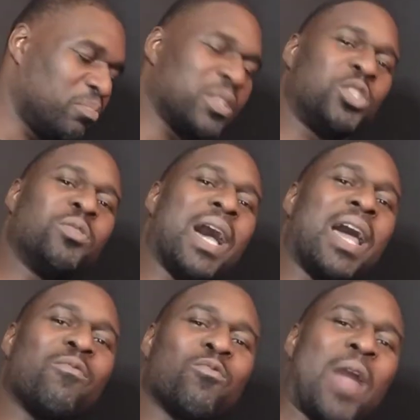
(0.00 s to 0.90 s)
But you
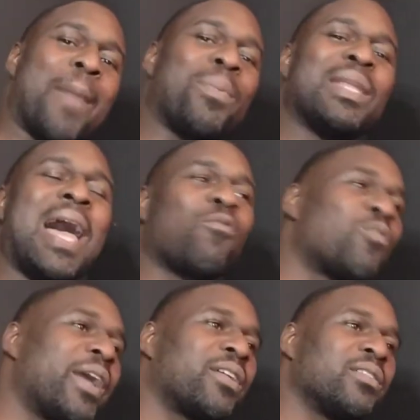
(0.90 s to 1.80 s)
got Rap A Lot
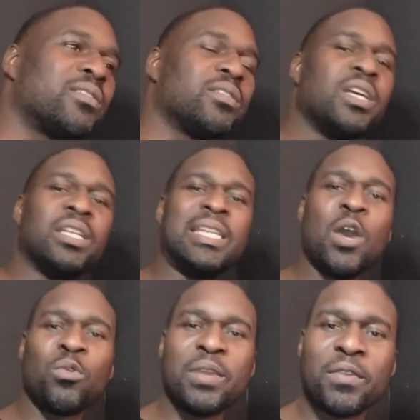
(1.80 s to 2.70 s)
Records. They
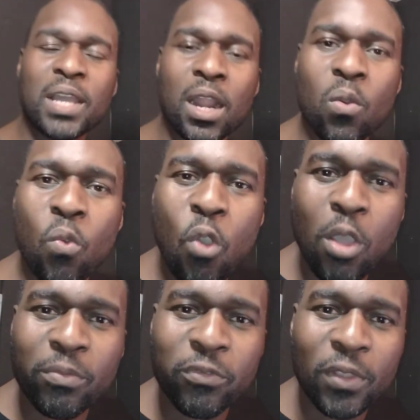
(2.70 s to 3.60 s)
don't even got a
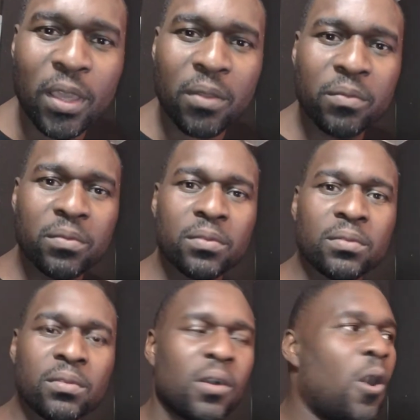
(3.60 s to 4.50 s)
warm flow.
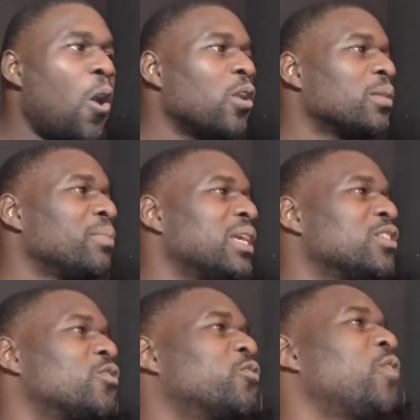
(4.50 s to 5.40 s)
All them
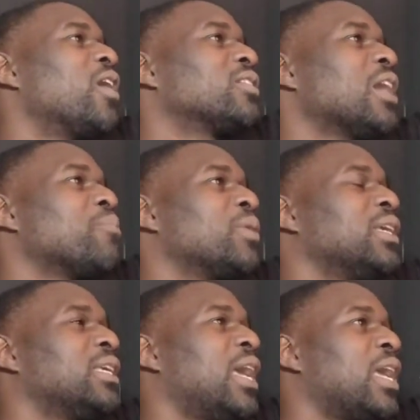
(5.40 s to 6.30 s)
niggas fucked up in
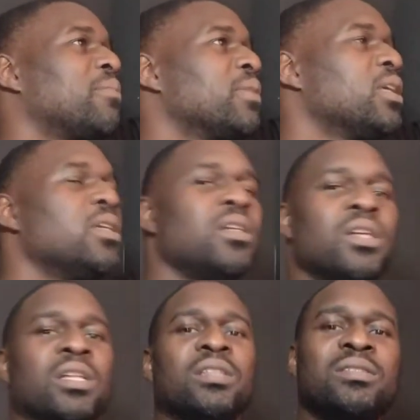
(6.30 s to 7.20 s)
the game.
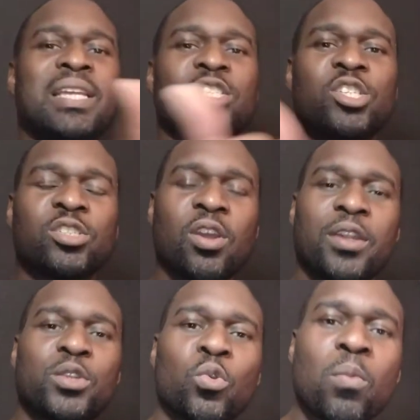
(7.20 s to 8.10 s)
They should
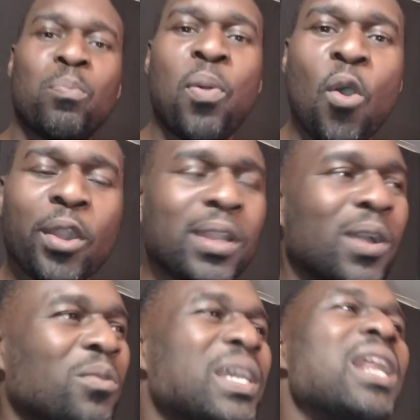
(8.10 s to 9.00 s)
start doing
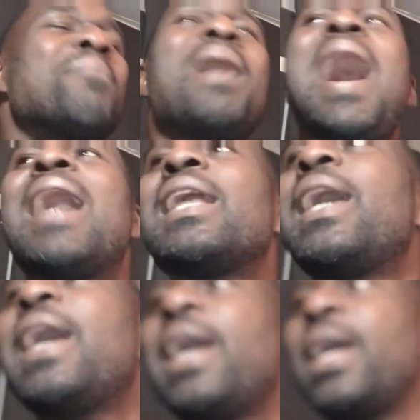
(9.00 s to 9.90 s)
porno. Get them out of
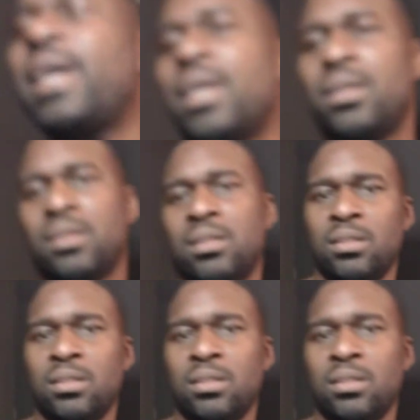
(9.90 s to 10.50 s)
here.